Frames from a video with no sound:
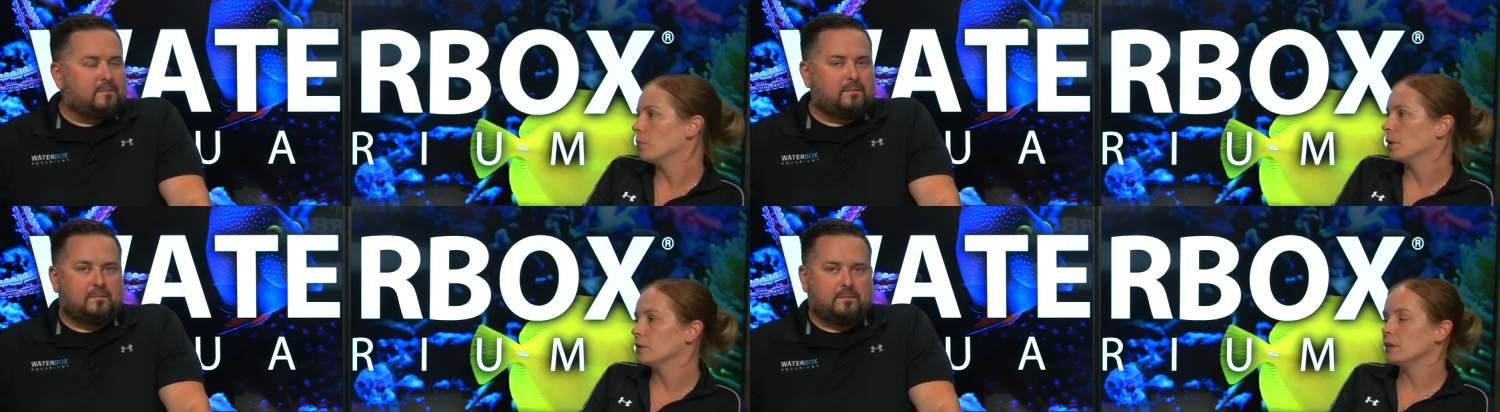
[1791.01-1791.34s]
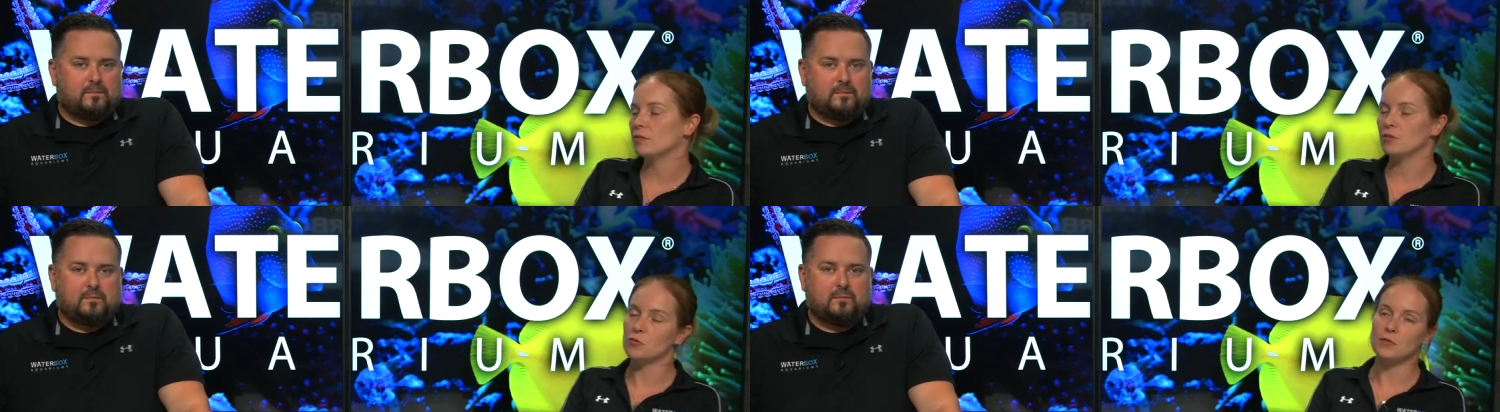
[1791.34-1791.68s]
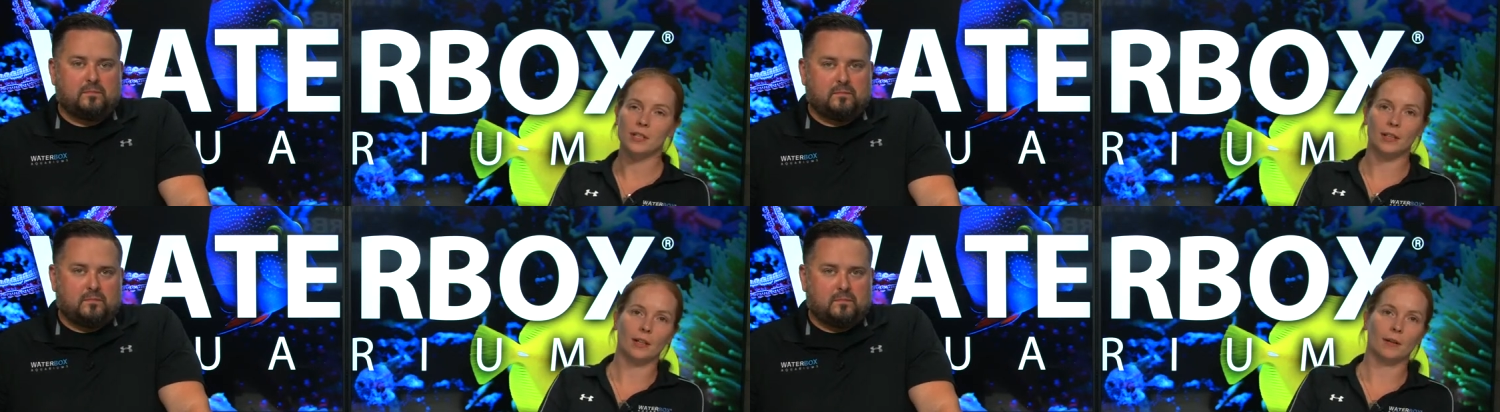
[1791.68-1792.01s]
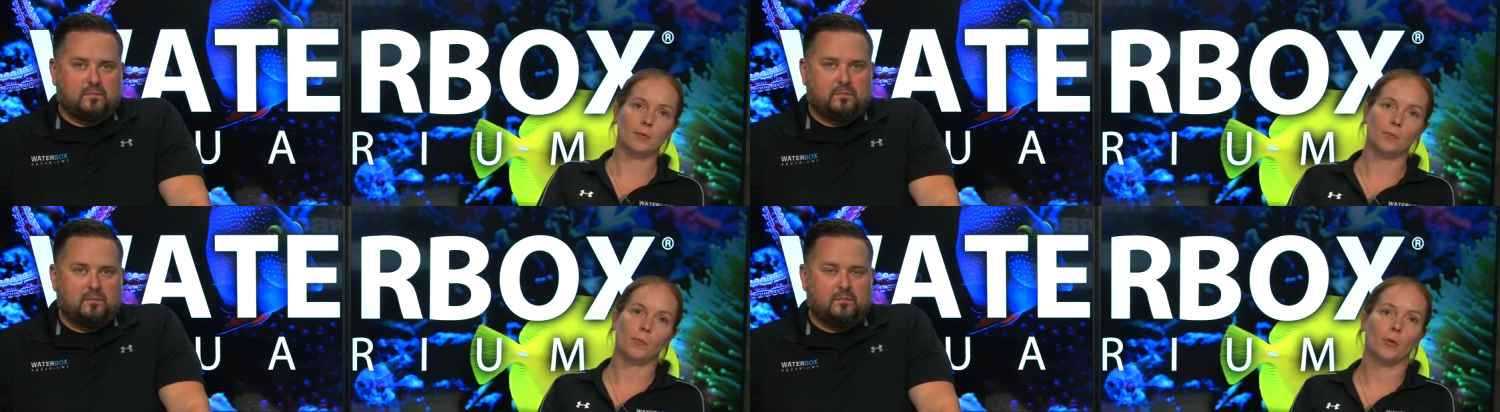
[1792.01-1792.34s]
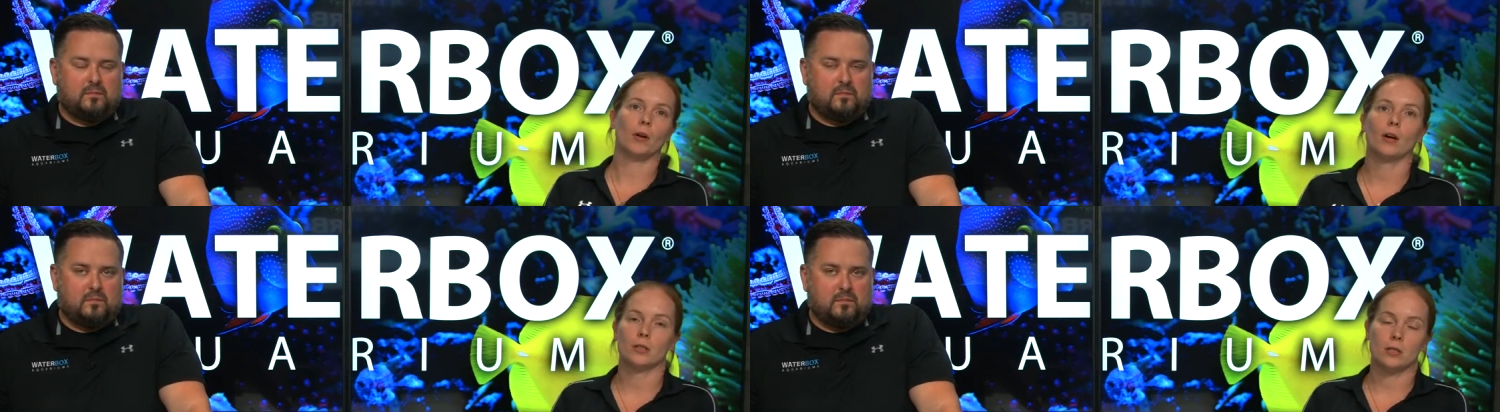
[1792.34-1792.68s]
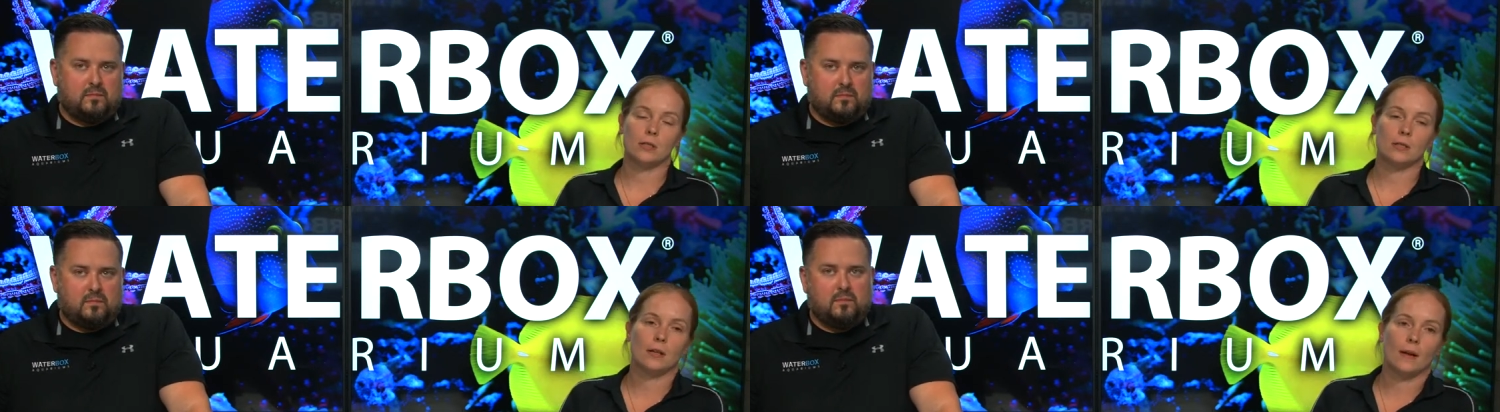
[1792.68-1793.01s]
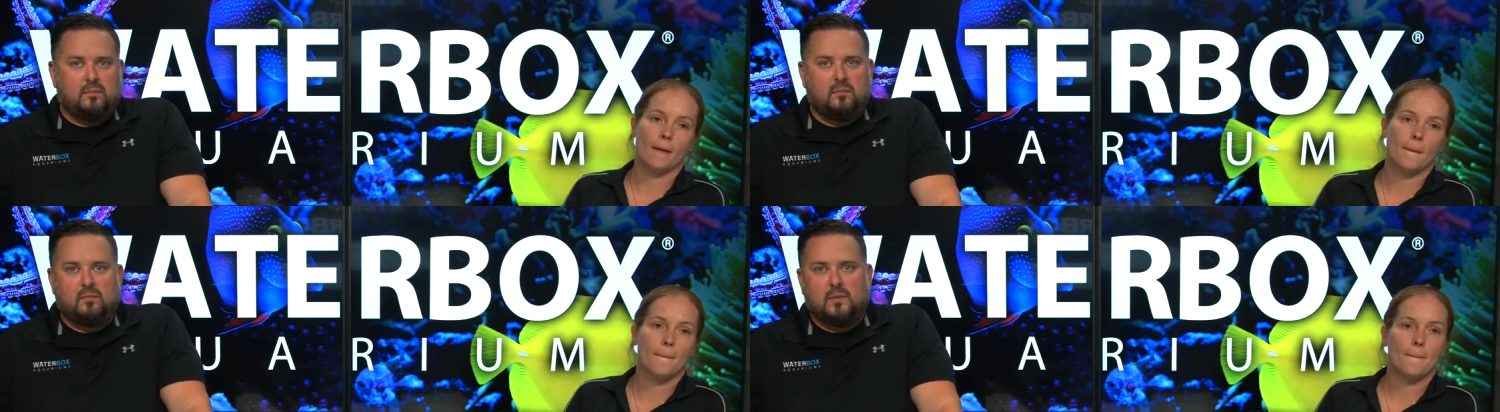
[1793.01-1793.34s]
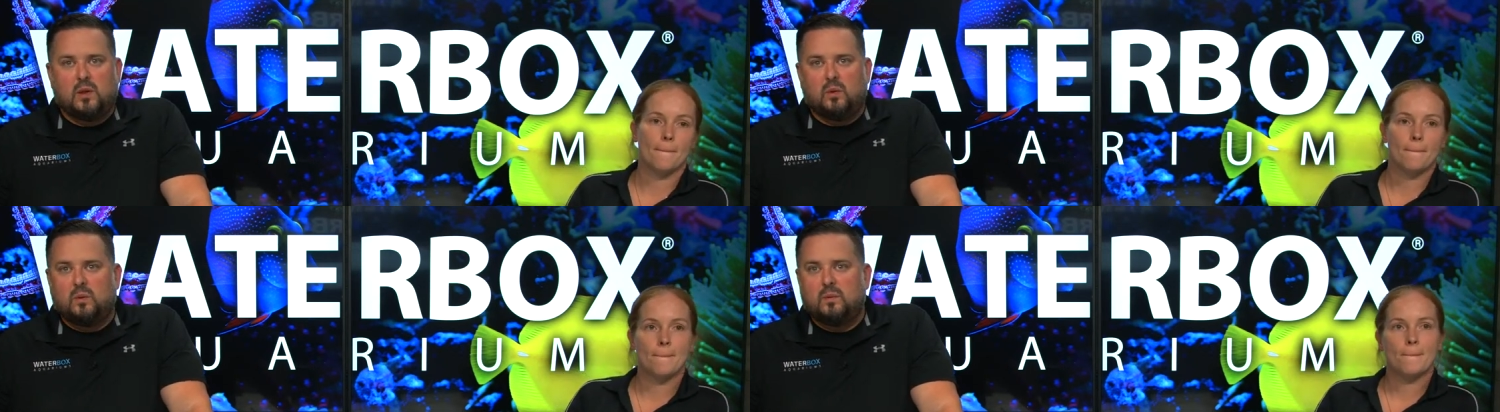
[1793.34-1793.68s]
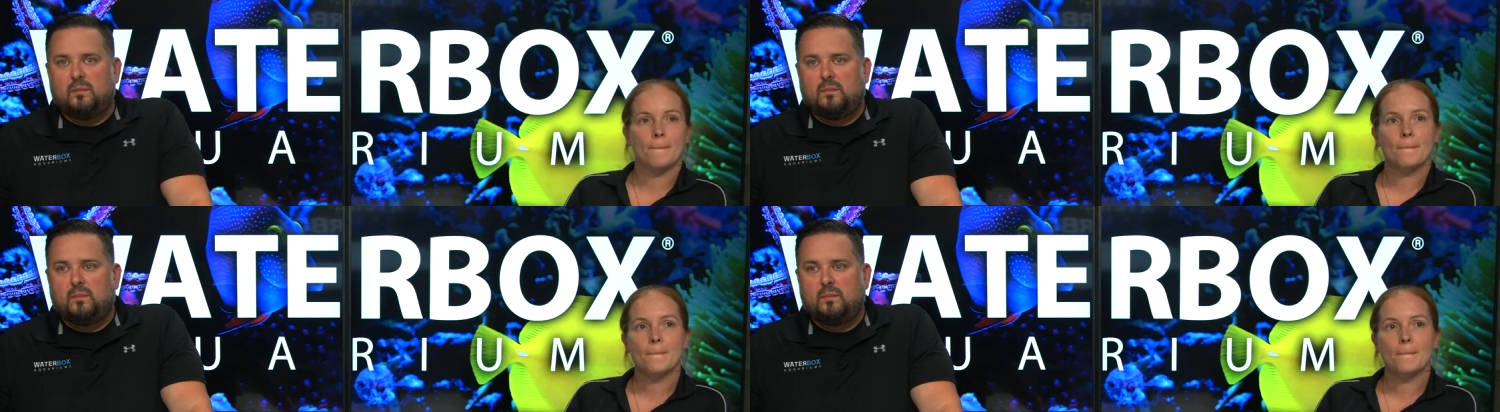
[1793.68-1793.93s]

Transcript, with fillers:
Speaker 1: But if you did, I would be more cautious. Cool.